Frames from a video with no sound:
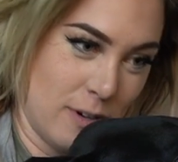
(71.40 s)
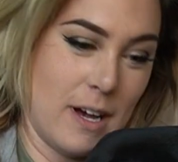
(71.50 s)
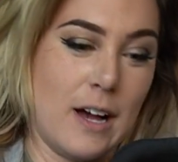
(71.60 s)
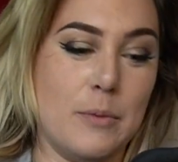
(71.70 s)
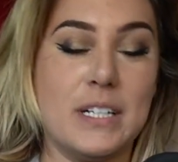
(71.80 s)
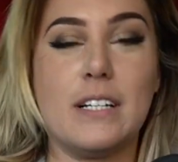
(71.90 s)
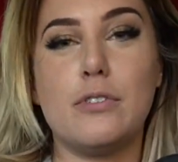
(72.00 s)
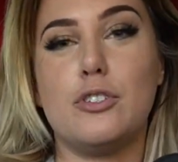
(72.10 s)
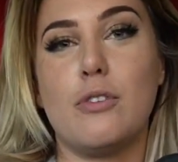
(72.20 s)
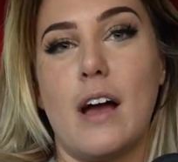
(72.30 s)
Except
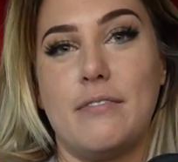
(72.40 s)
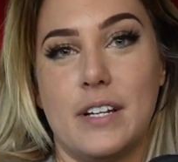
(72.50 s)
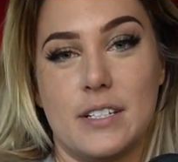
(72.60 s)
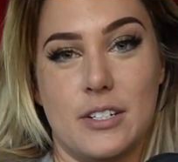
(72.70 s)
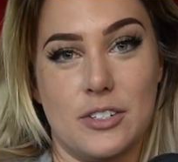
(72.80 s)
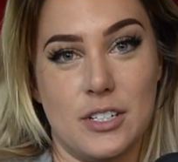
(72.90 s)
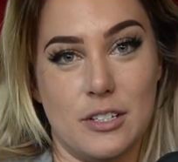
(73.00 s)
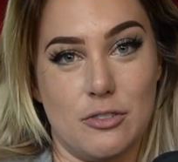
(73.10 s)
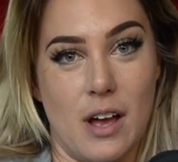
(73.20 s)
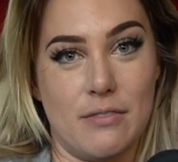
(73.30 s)
for the traffic. Seriously,
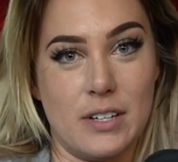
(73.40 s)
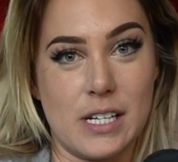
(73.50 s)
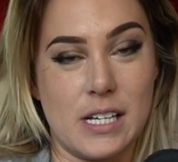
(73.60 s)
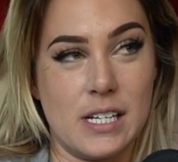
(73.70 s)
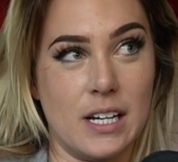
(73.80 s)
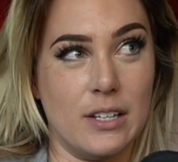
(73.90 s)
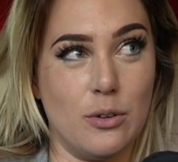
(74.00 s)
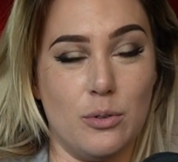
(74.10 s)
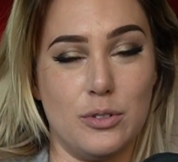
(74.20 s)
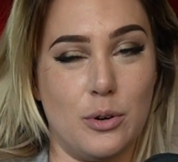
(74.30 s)
the traffic and
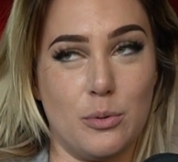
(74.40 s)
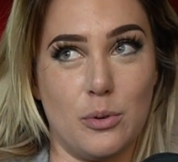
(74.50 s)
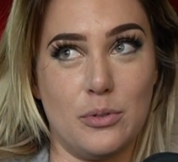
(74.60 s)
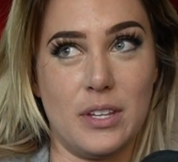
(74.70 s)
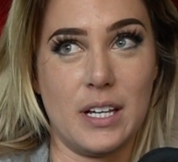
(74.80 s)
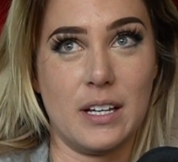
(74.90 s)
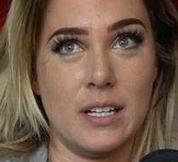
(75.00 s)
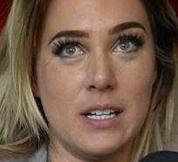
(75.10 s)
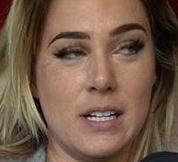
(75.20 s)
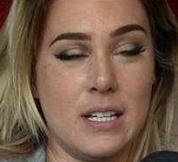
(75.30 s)
the whole toll road thing.
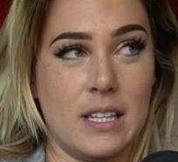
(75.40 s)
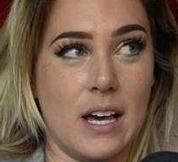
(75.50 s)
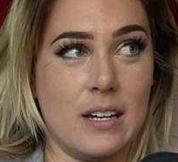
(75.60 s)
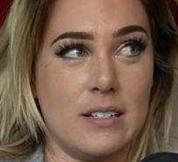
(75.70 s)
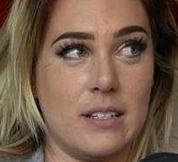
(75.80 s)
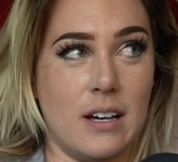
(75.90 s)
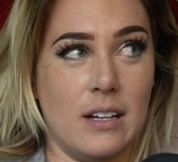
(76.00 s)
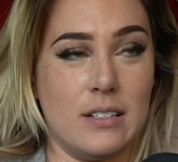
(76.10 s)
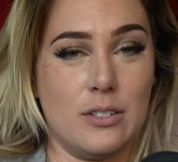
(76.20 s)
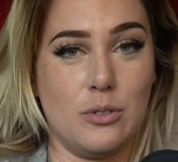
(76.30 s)
That is,
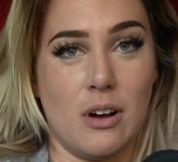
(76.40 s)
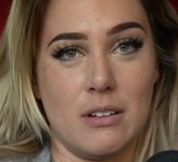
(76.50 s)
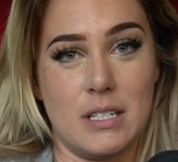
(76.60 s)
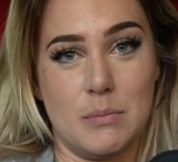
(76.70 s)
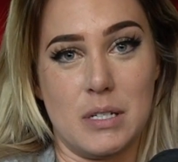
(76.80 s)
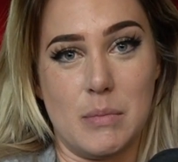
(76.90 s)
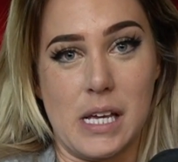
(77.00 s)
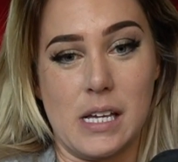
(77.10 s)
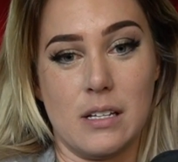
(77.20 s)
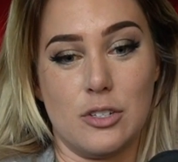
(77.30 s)
it's a new concept to
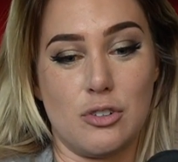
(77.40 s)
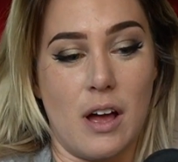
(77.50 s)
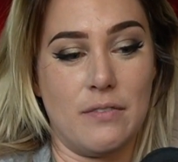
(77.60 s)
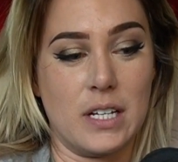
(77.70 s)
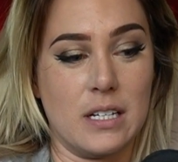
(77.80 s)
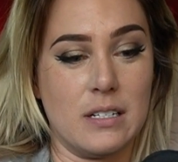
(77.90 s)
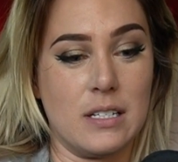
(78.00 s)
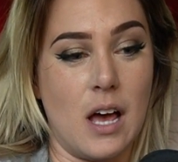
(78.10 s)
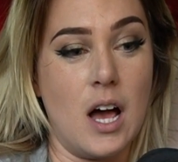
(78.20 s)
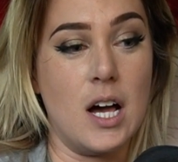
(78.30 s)
me. The traffic
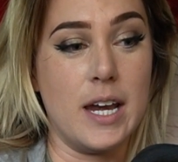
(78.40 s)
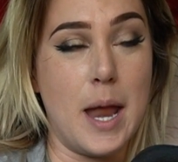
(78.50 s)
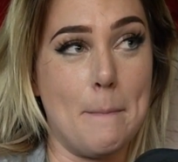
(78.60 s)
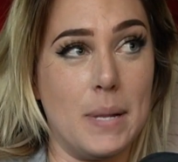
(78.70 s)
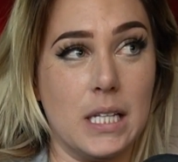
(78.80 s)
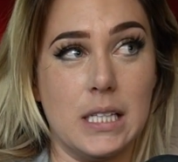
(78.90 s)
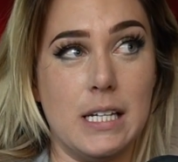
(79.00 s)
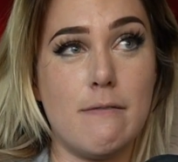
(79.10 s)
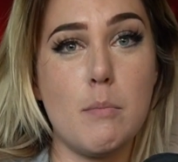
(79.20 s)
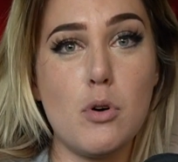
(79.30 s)
is
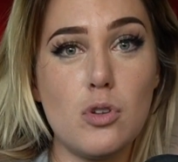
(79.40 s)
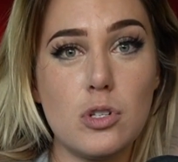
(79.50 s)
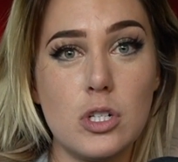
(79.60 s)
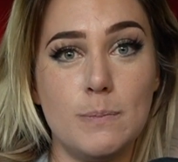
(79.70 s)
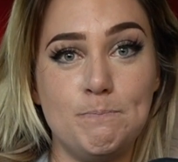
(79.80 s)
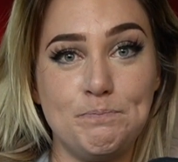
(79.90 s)
unbelievable.